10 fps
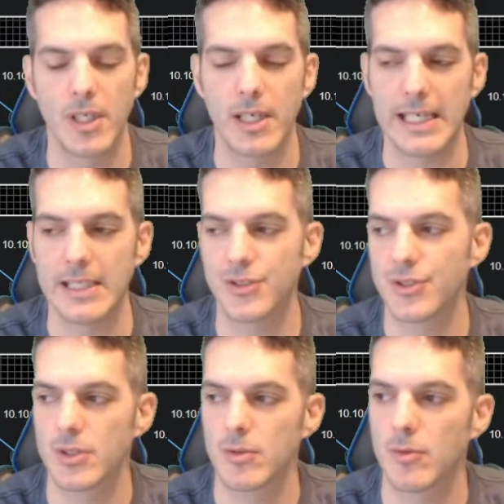
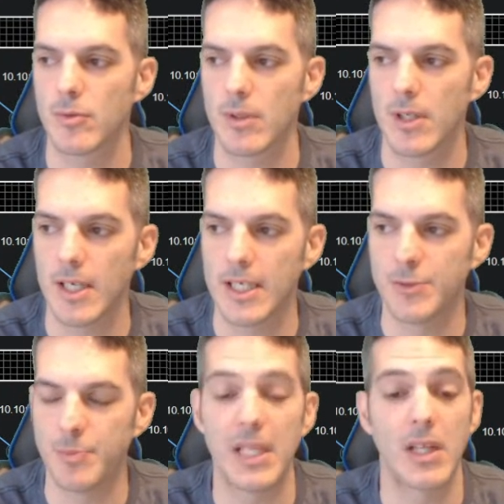It's
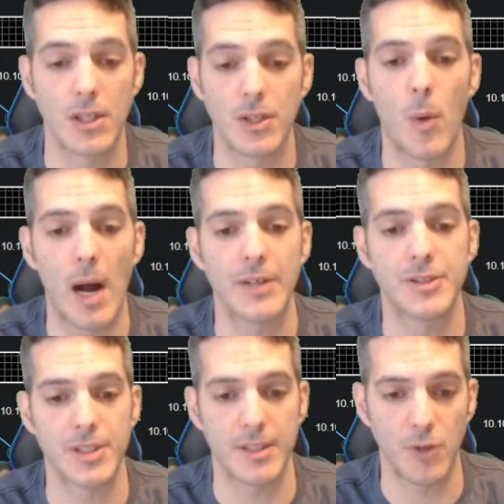been a little while
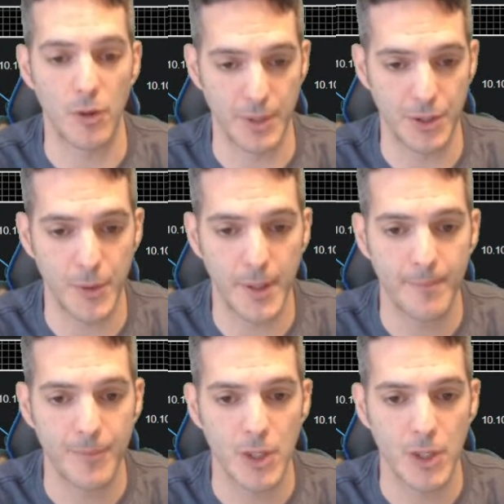since I've dove into it,